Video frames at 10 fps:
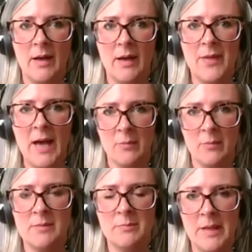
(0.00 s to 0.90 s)
And that
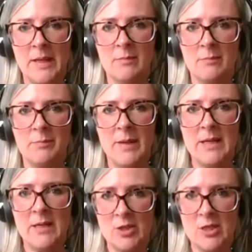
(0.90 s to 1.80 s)
was a
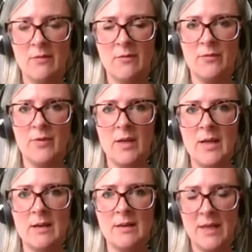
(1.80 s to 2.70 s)
big shift
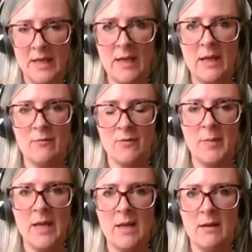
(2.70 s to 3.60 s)
in thinking for
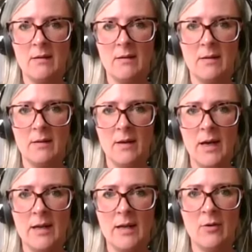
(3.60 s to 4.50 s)
me.
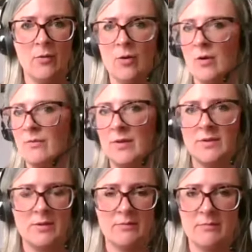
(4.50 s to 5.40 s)
And it uncovered